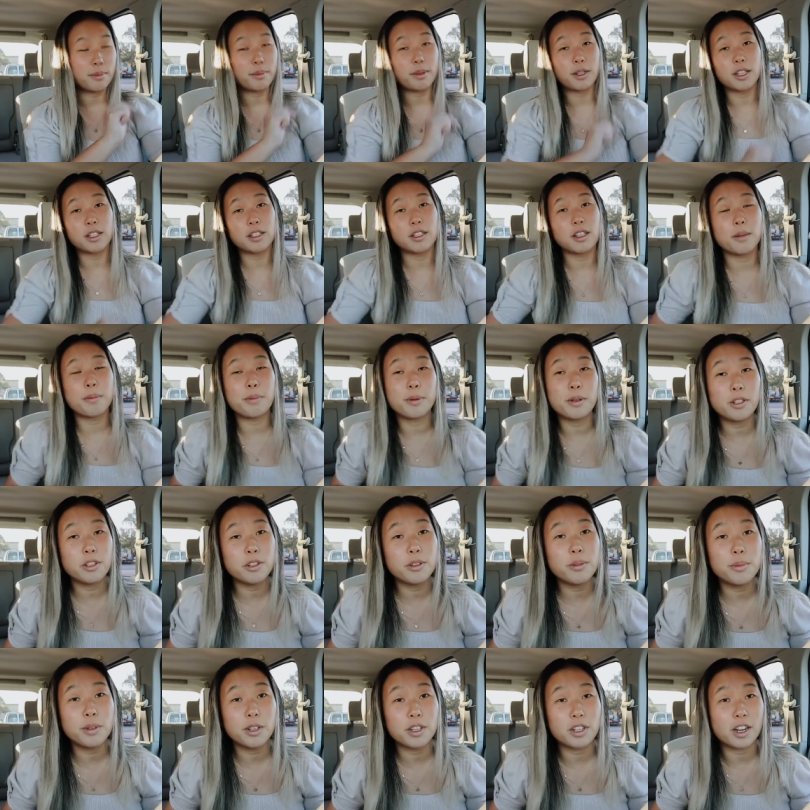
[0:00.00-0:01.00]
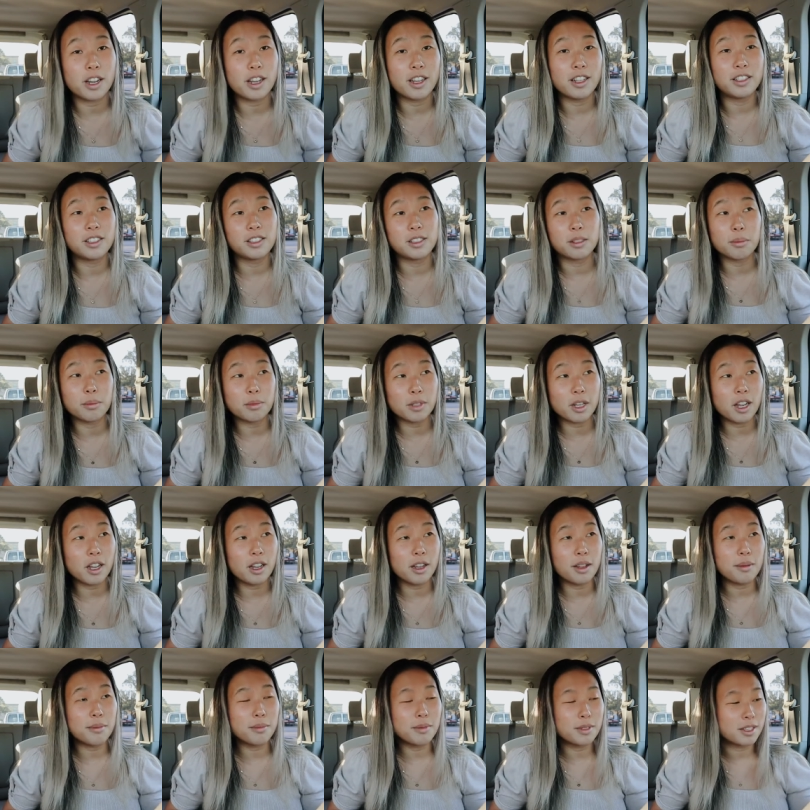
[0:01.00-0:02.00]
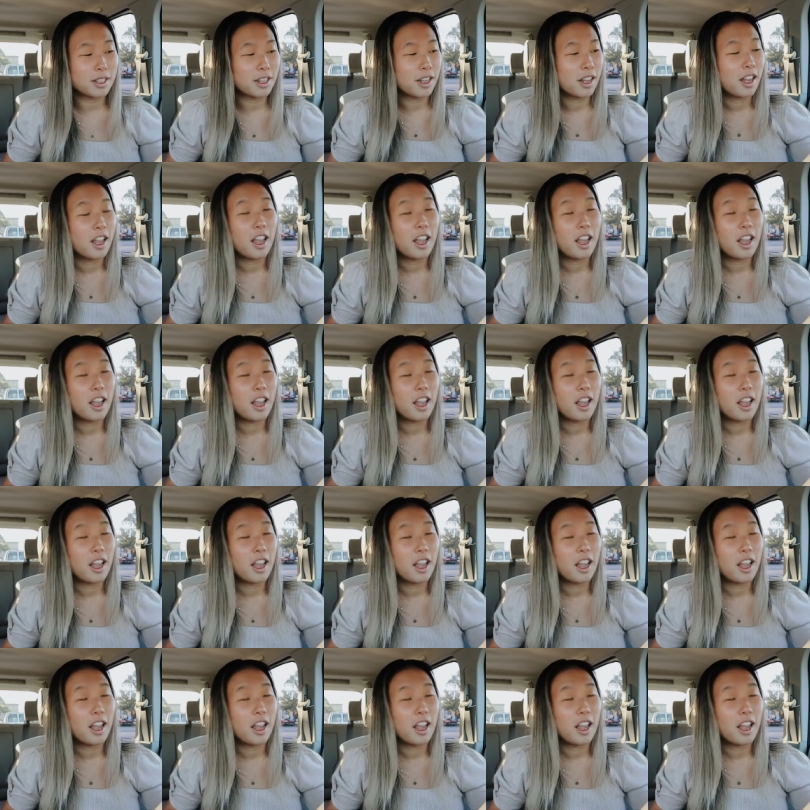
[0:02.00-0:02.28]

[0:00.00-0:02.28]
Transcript: because they put too much ice sometimes.